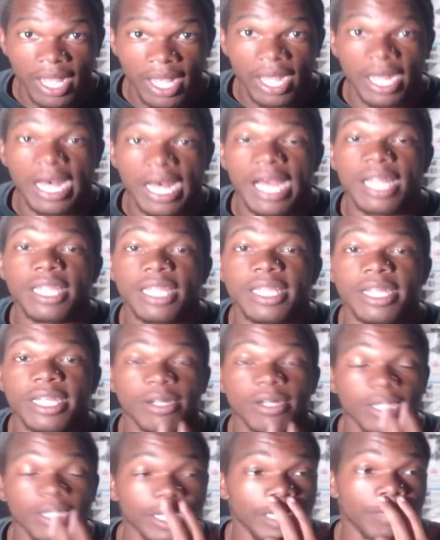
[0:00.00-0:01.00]
I
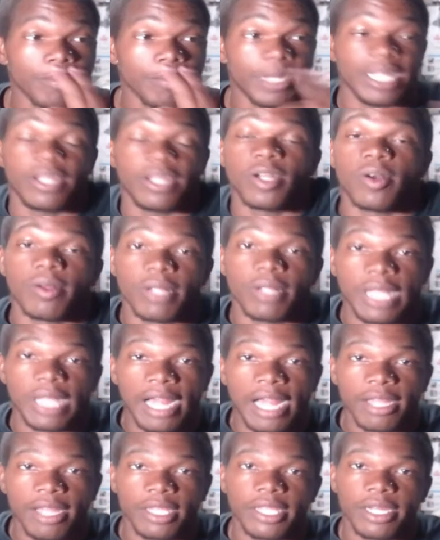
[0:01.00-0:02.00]
literally, but no,
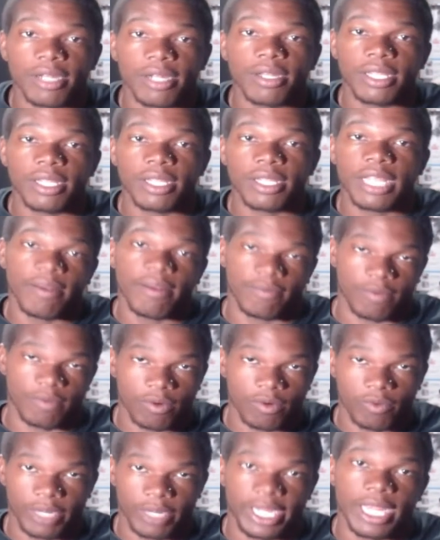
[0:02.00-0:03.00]
I literally have
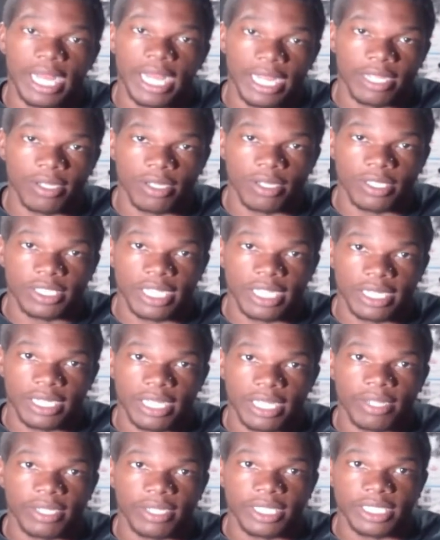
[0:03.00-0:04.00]
great eye contact
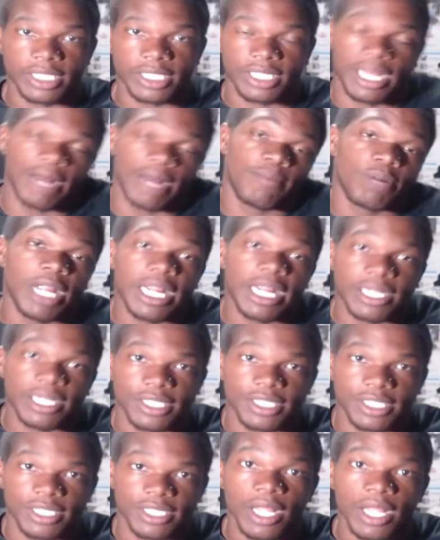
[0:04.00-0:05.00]
nowadays. I practice
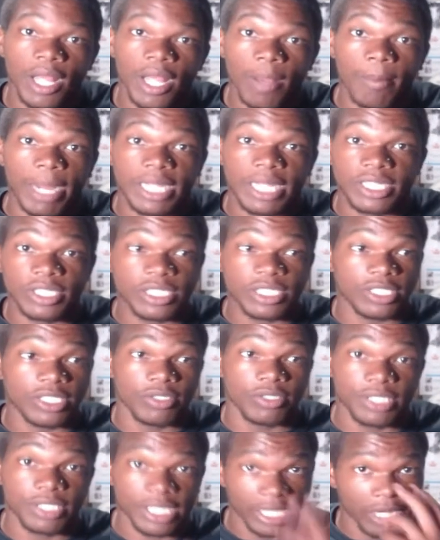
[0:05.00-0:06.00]
it. My teacher
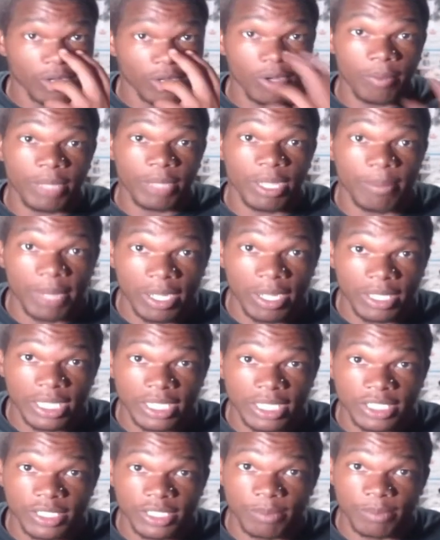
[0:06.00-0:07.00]
used to get on me about that
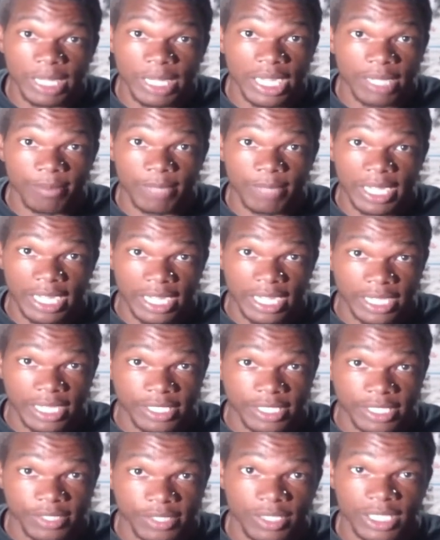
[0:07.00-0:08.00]
shit back in my high
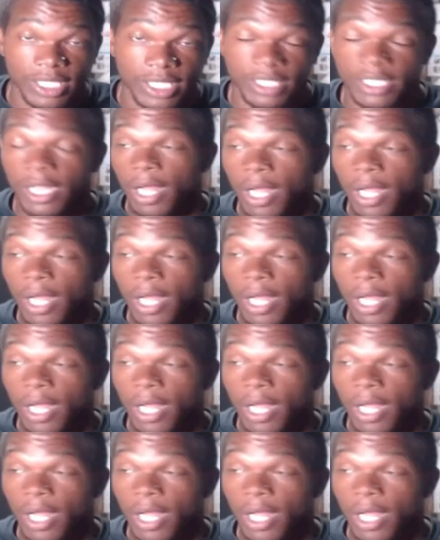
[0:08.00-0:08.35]
school days.